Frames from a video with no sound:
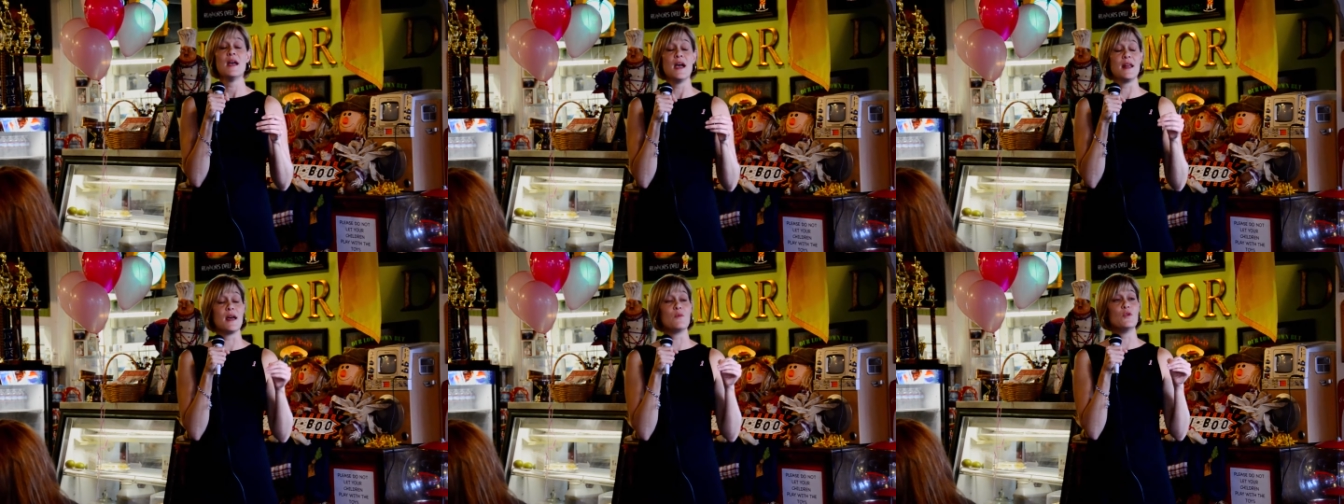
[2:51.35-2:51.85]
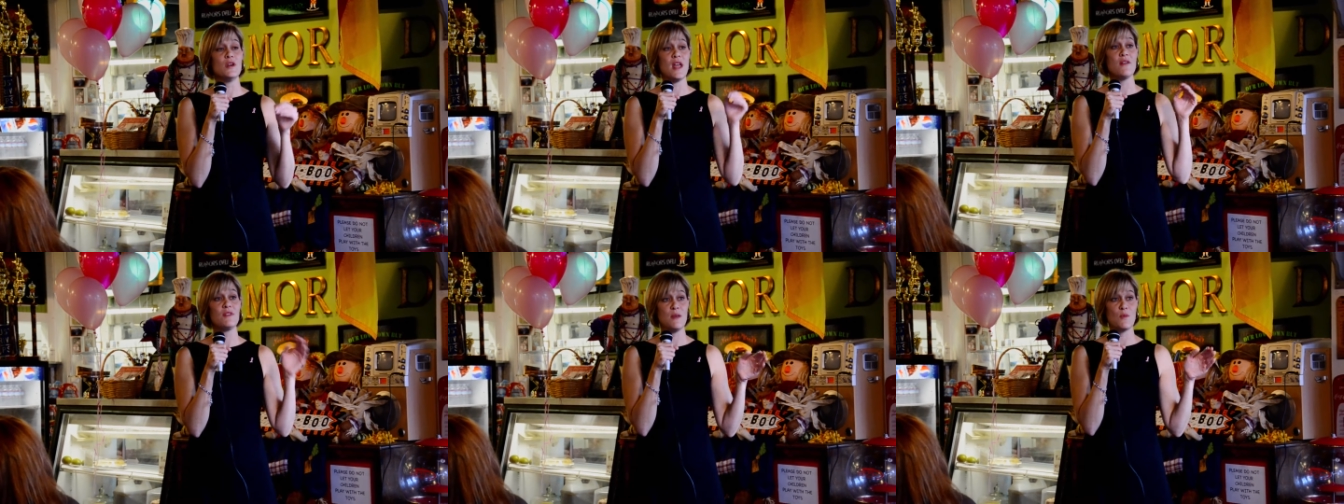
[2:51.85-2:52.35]
And I would
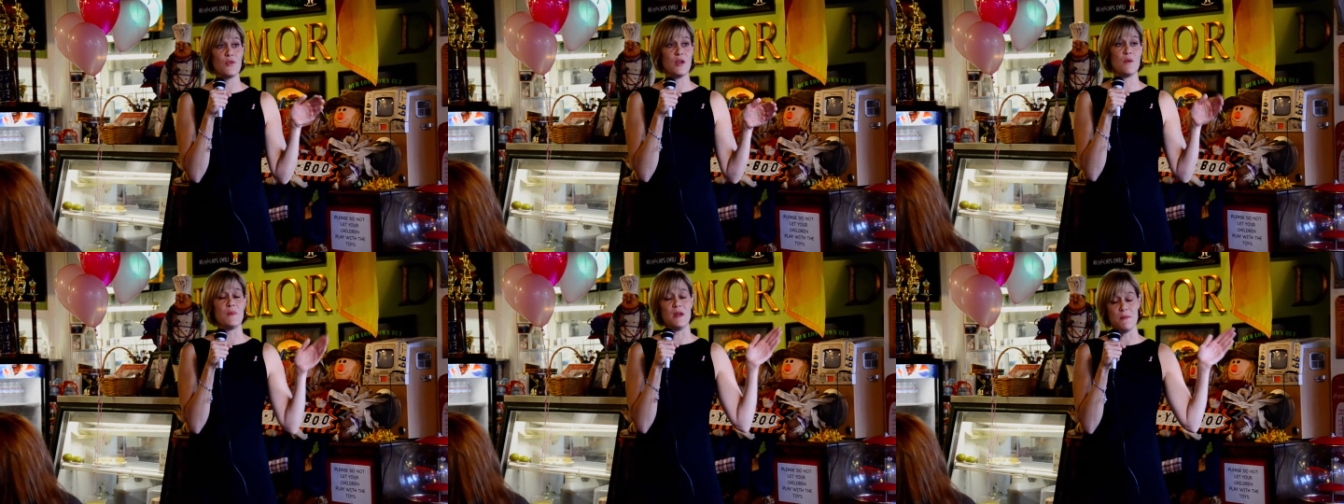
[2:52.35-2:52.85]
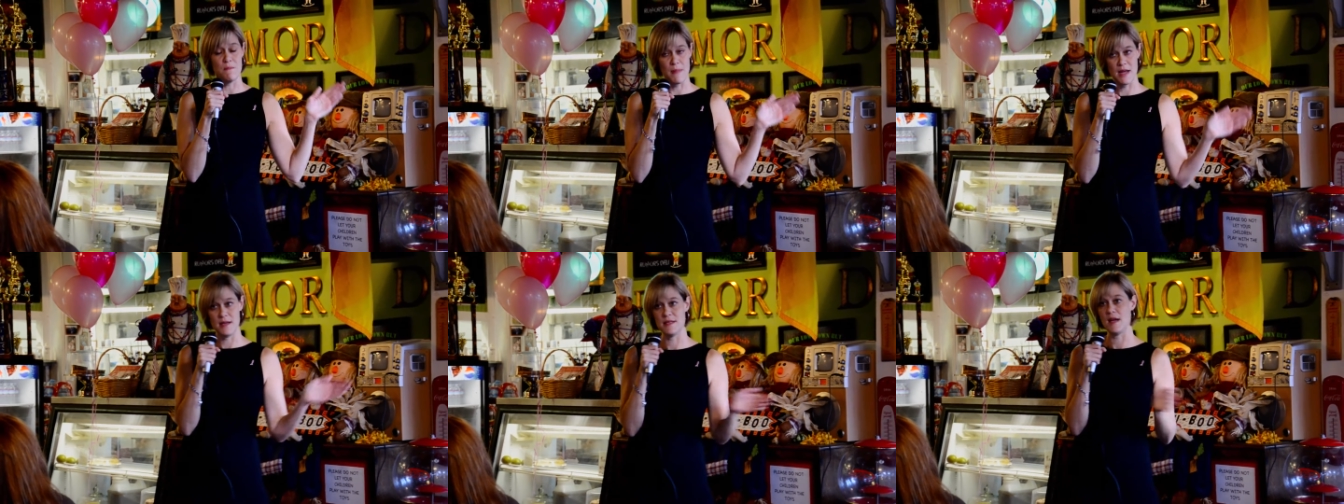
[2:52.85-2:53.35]
have chemotherapy
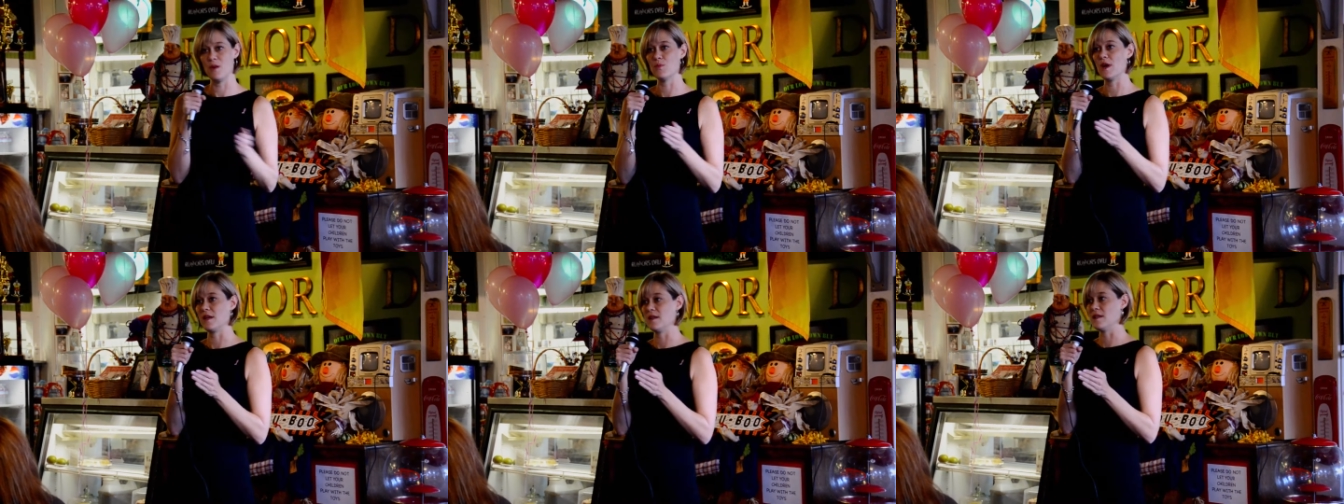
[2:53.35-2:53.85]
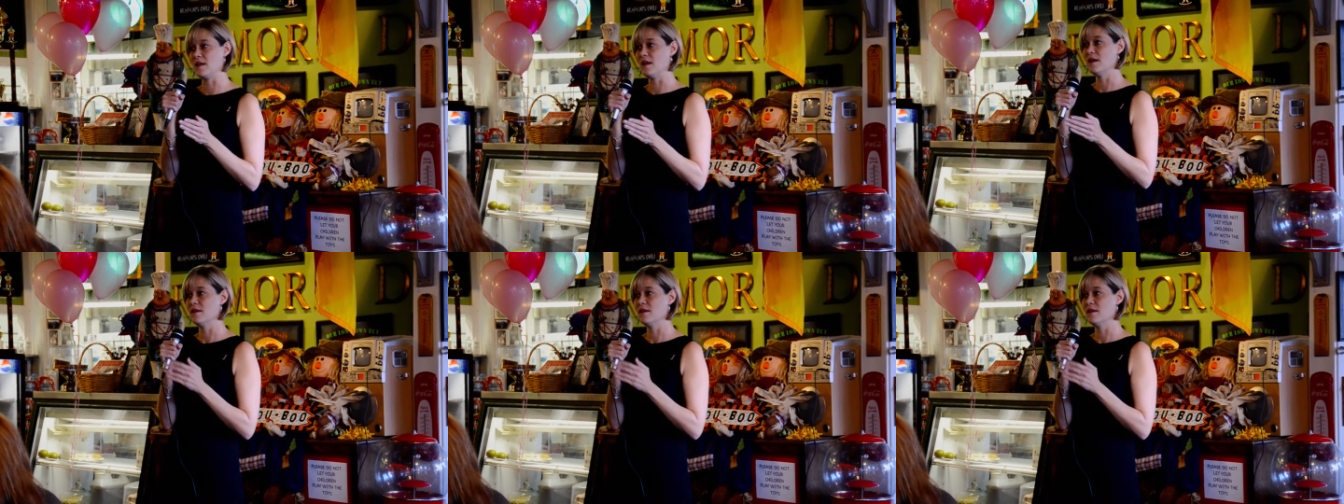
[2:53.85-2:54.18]
my entire pregnancy.